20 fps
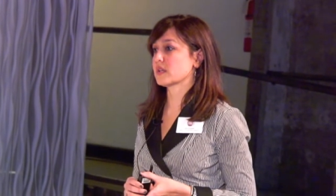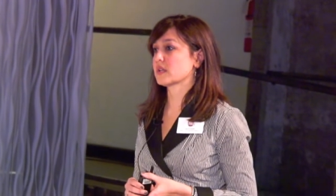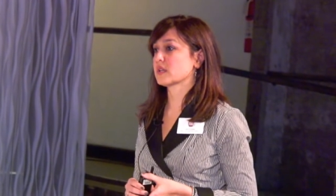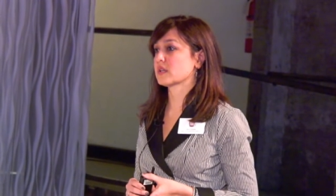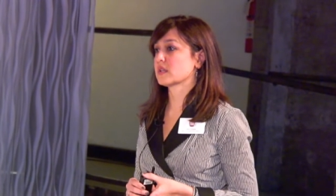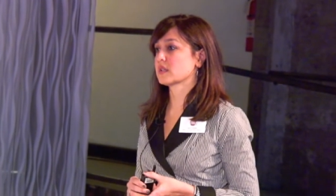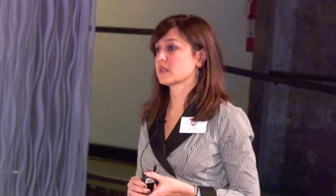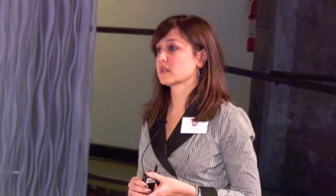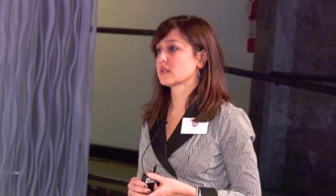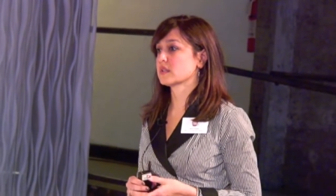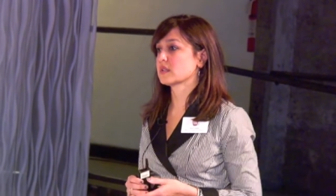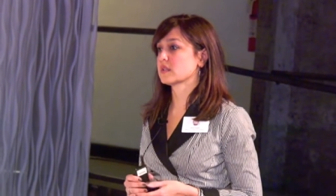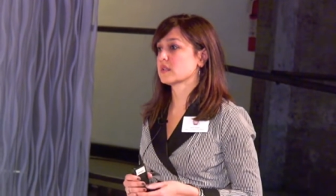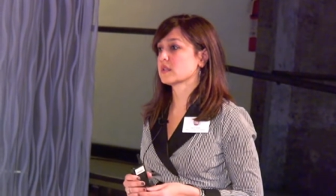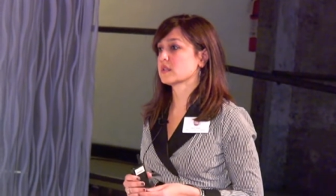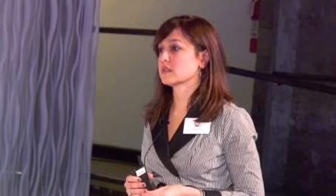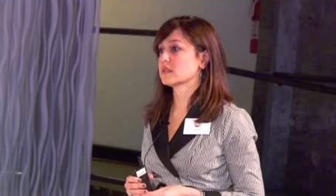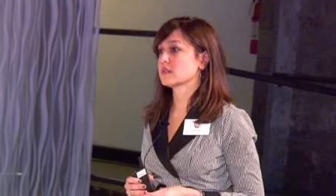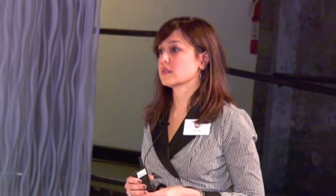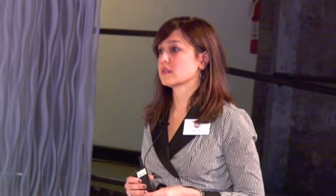So it's
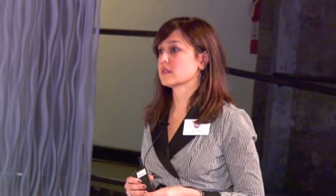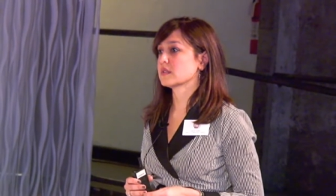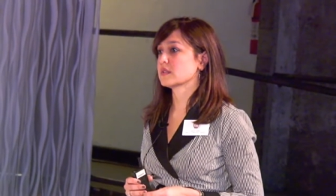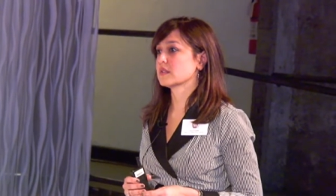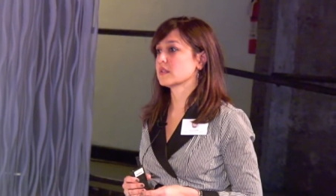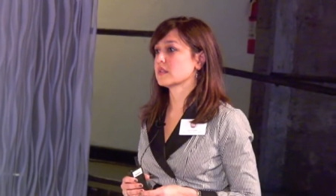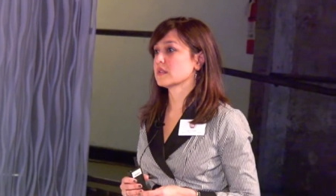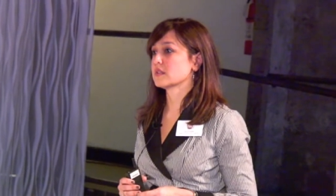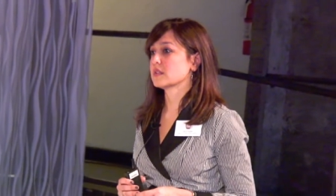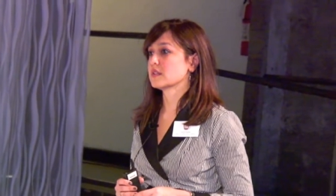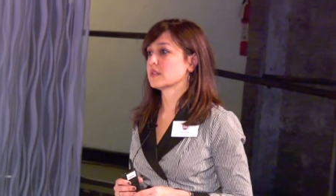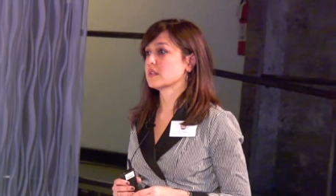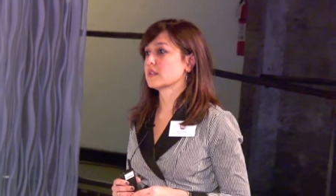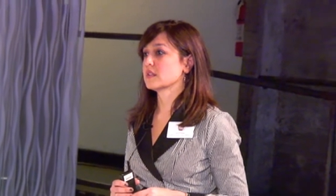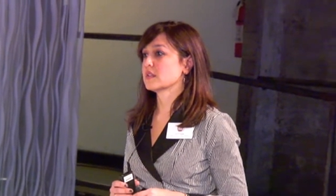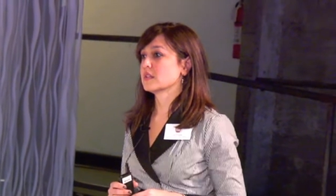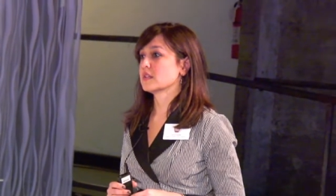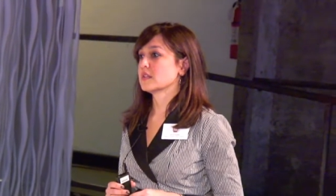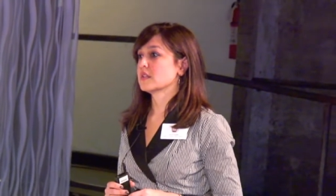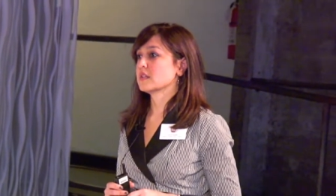cute. Do you think you'll get a lot of
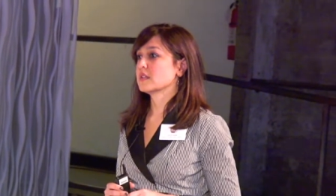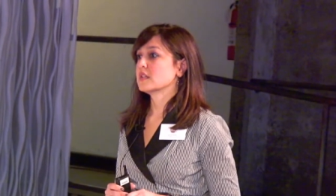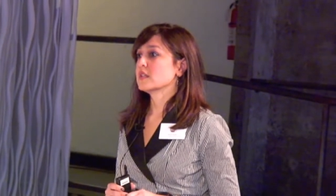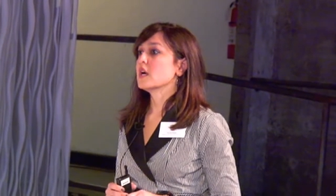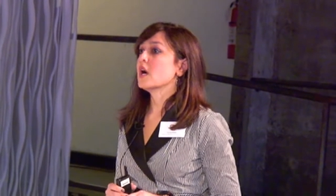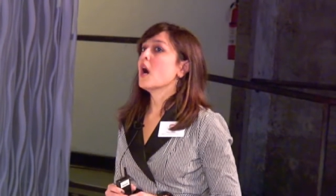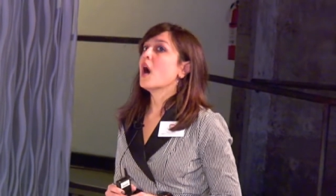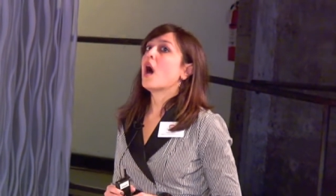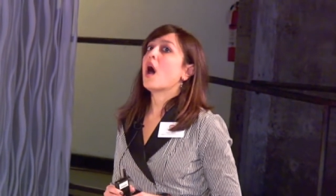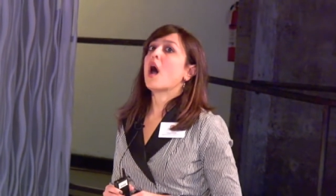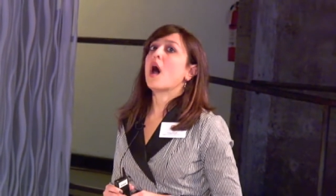female buyers?